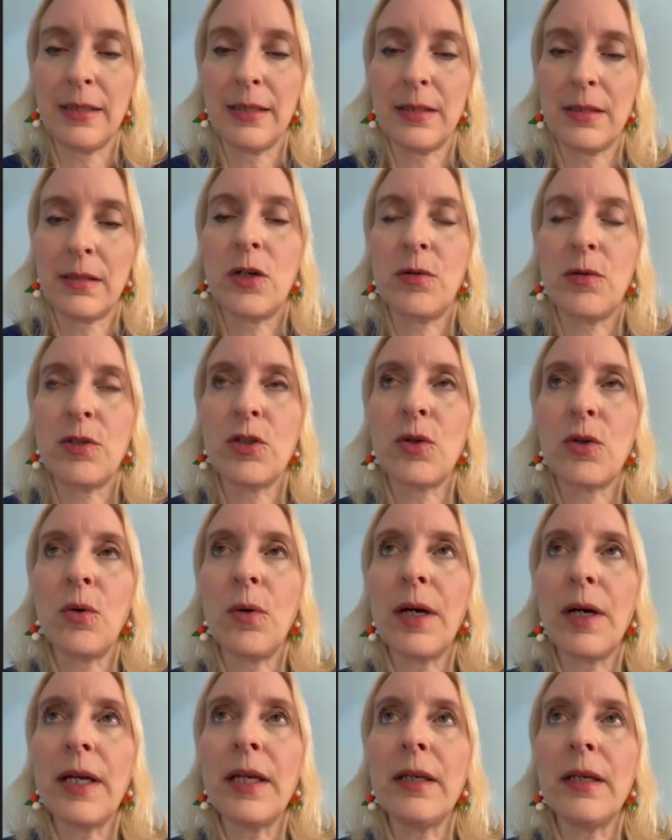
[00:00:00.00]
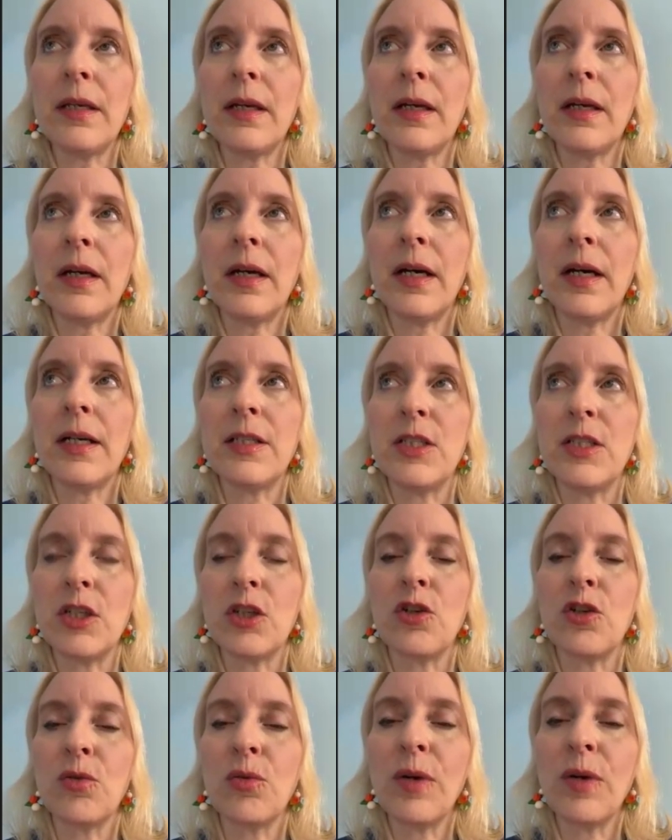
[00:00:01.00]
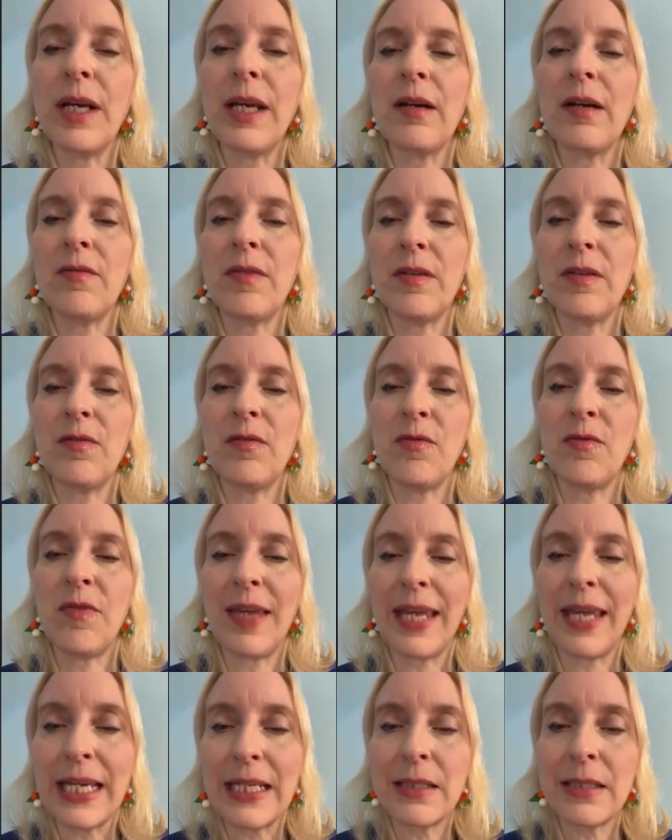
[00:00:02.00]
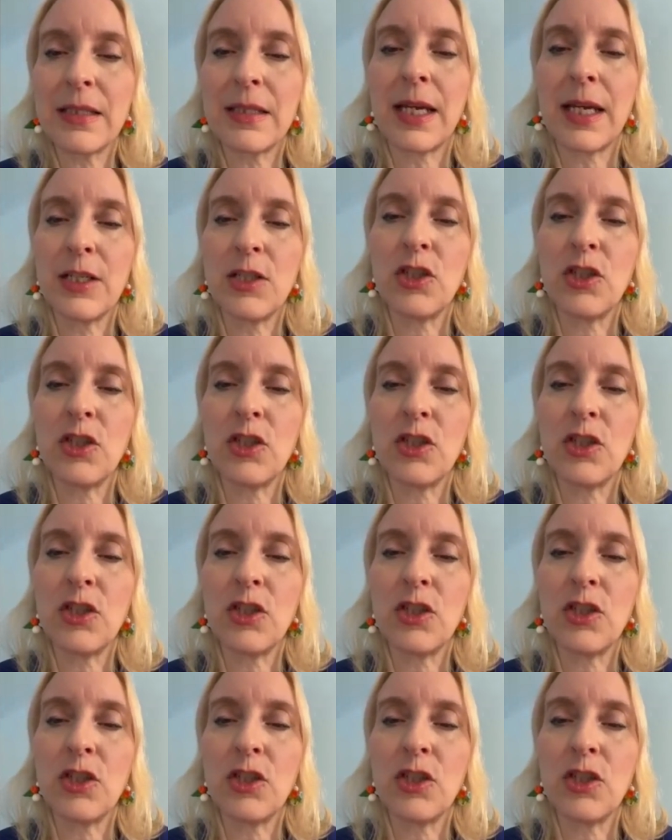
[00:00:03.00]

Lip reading: So it's quite a degree of advanced